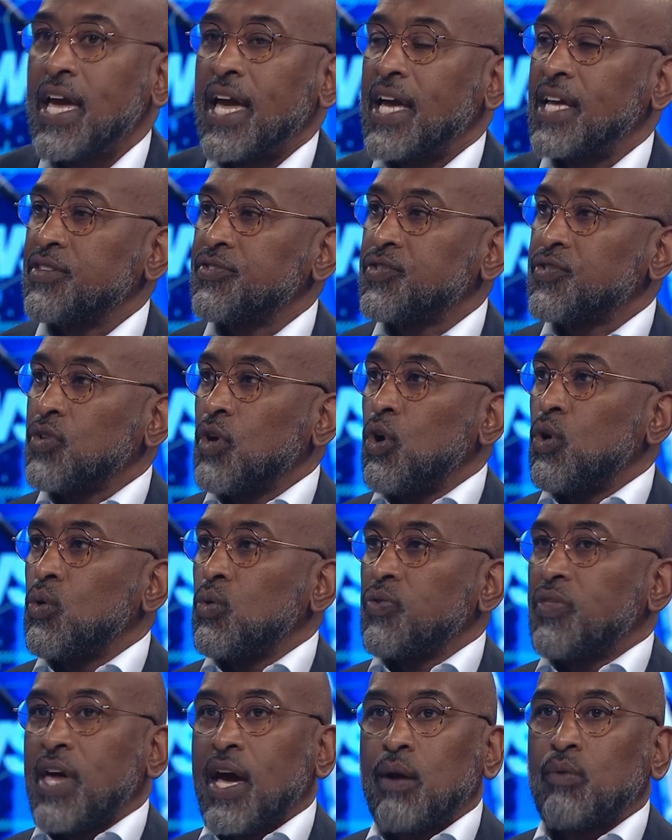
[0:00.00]
And
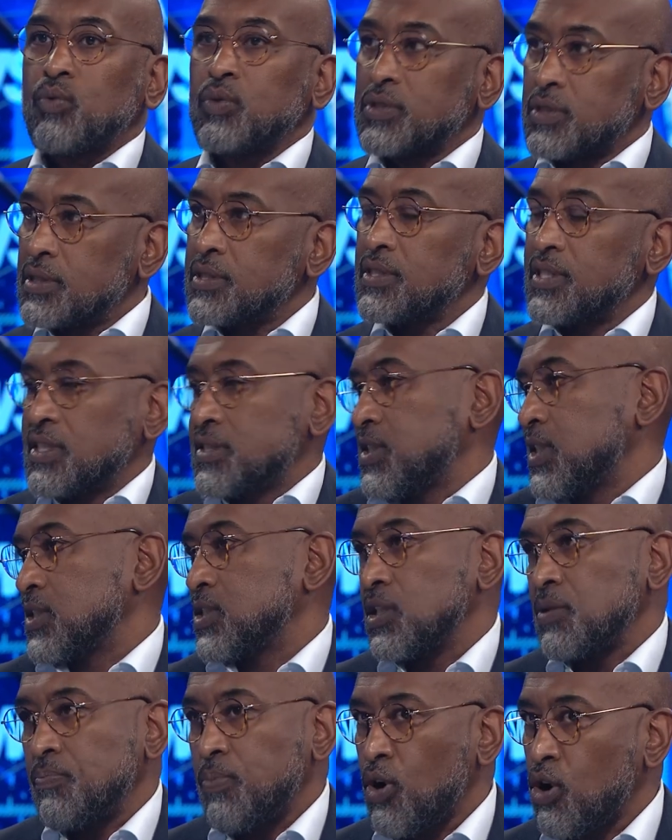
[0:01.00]
so that was
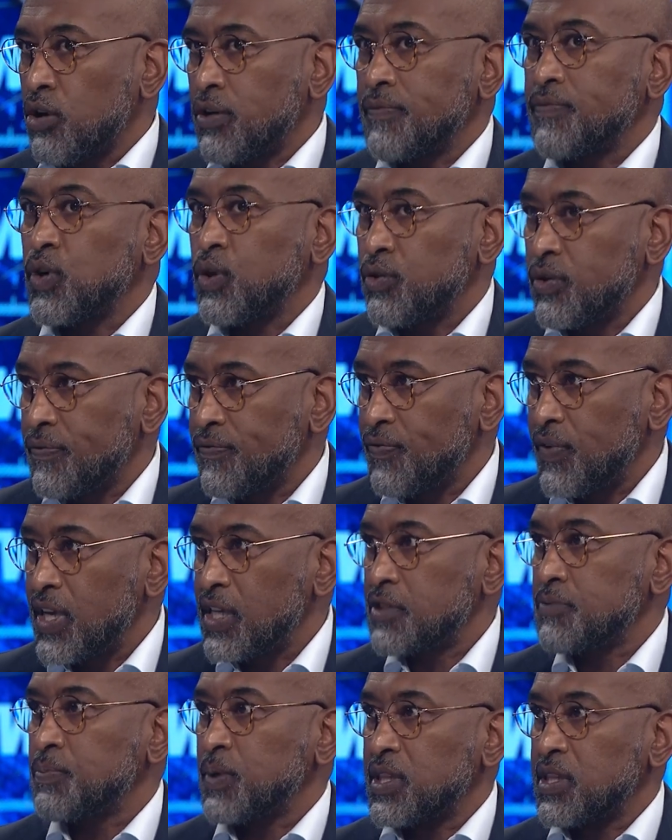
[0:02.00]
essentially part of her
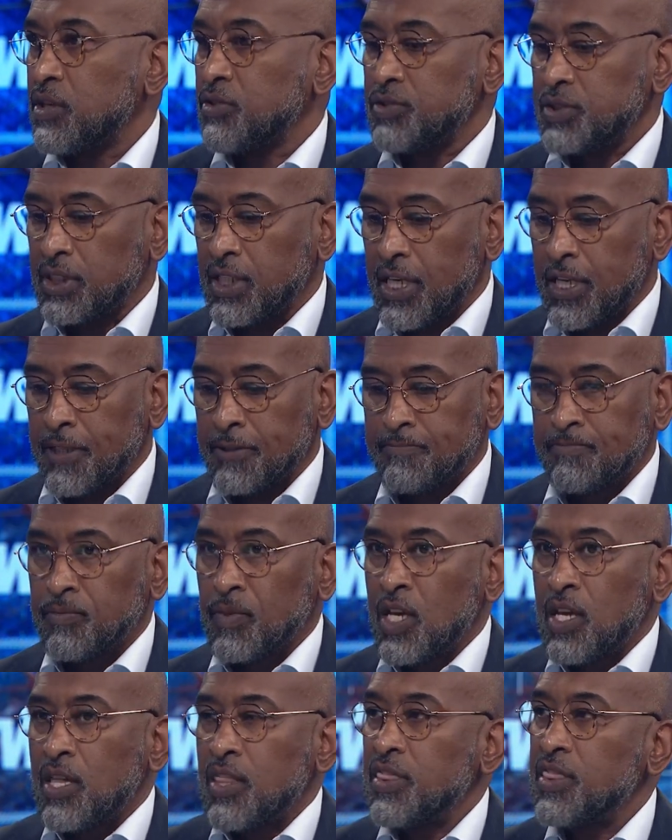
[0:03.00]
defense. But they're saying
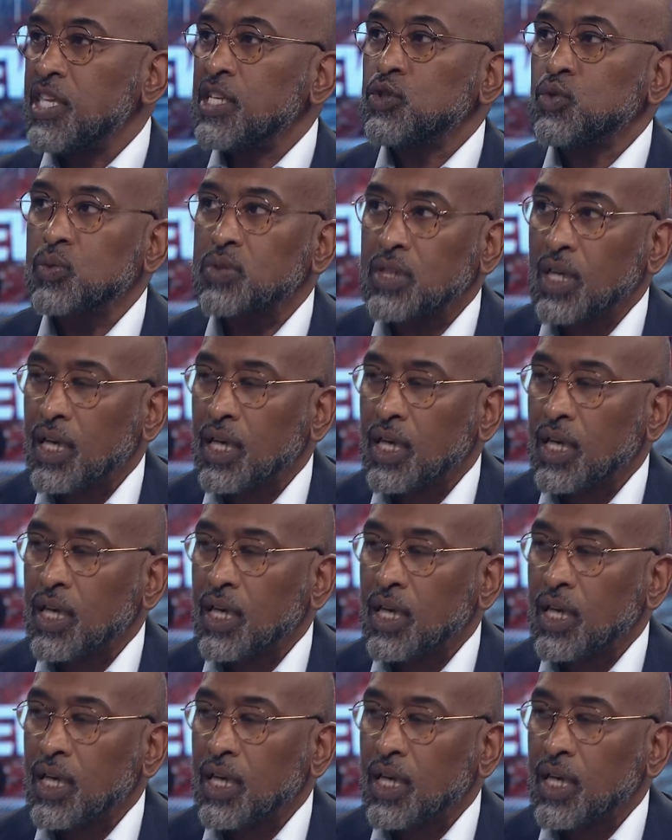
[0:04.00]
this was